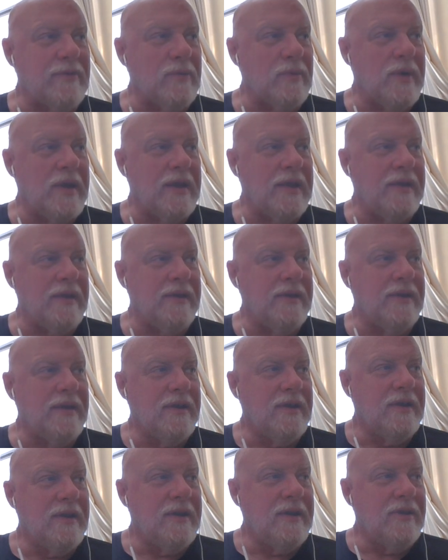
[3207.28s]
read
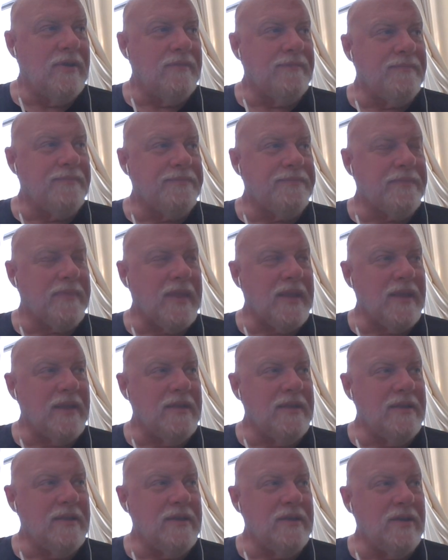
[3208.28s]

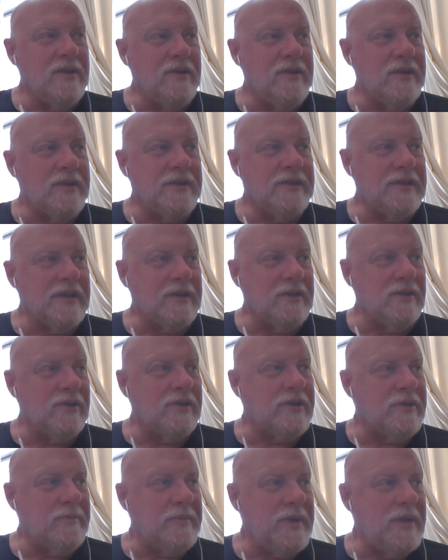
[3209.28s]
you know, you can take a
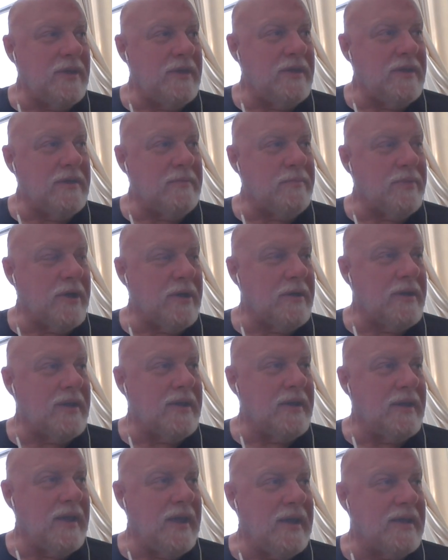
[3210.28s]
look at me, you can probably
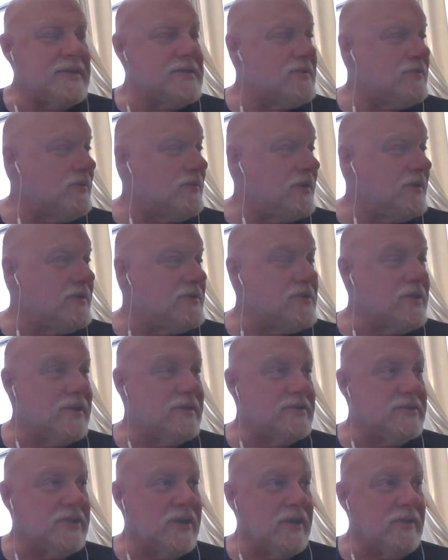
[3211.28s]
guess what
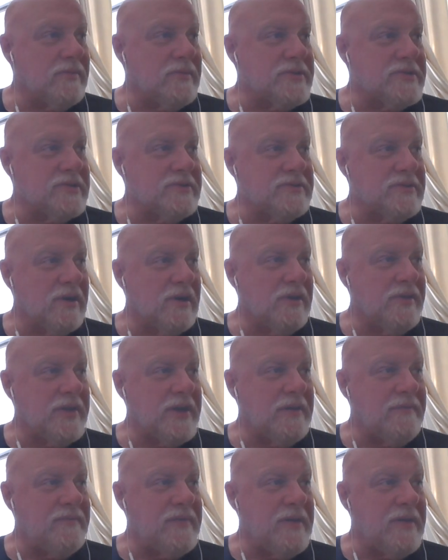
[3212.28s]
genres those are that
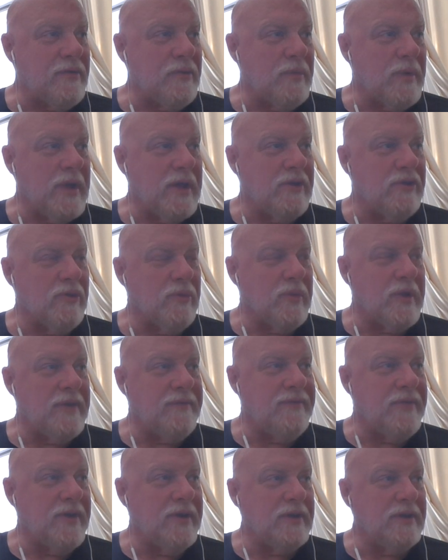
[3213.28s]
I've never read or read
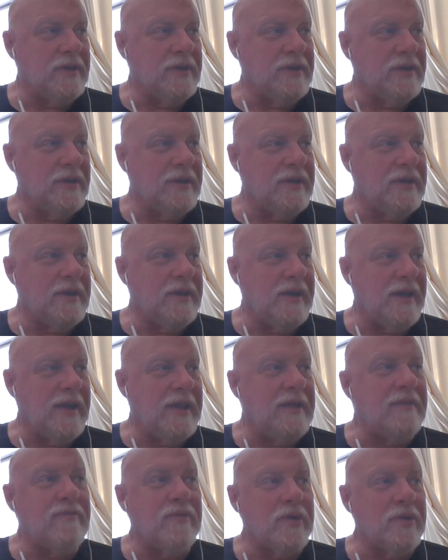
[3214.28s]
very little in. And I
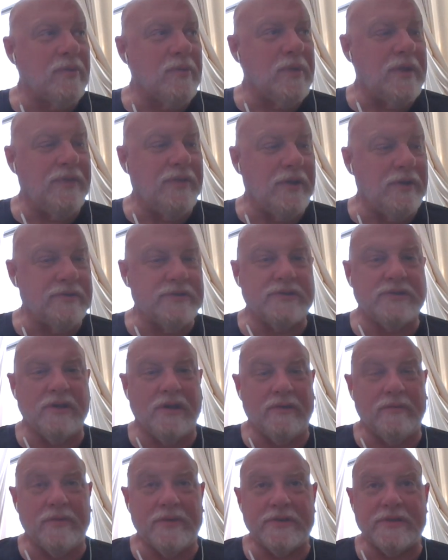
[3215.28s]
even want to read those
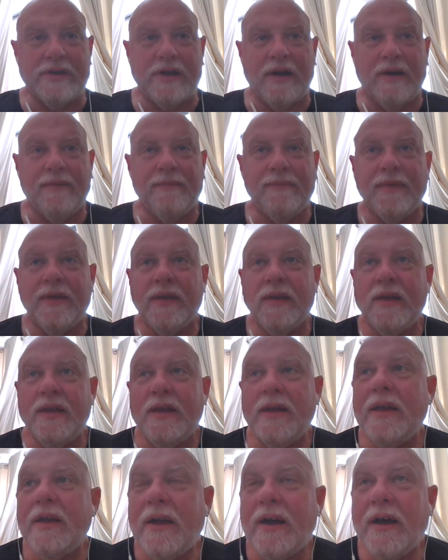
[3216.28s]
genres now
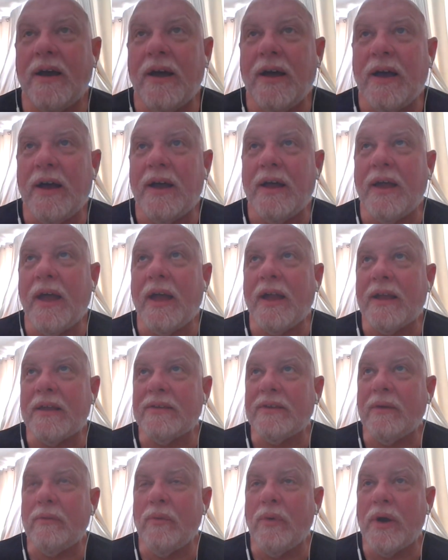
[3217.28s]
because
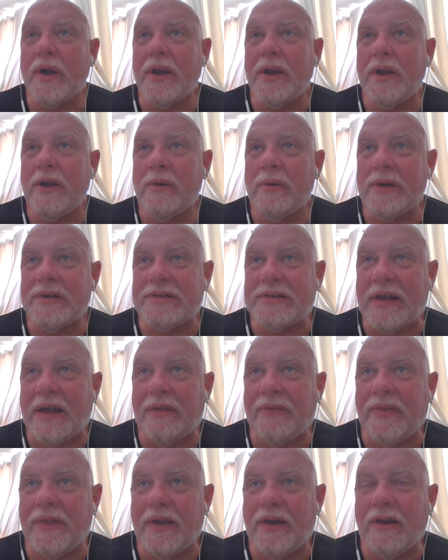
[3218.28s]
uh, I want to know what's
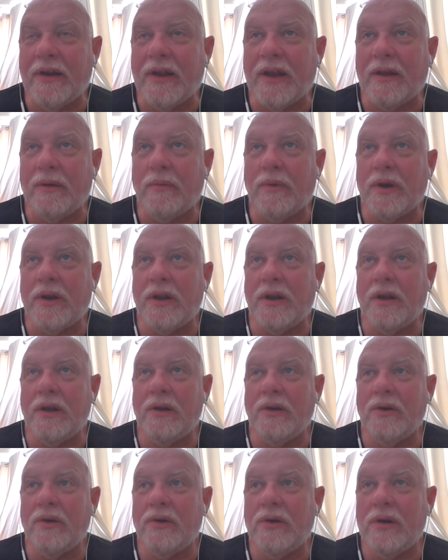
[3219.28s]
out there and I want to
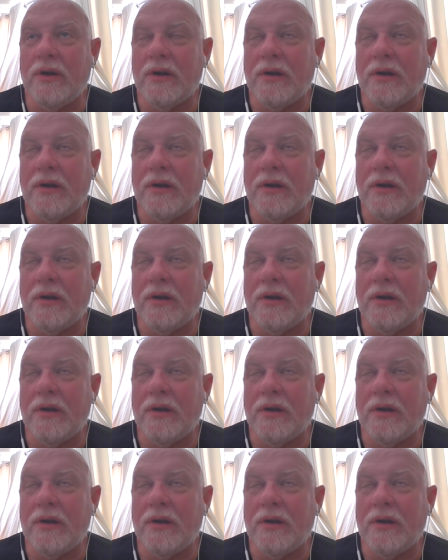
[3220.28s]
know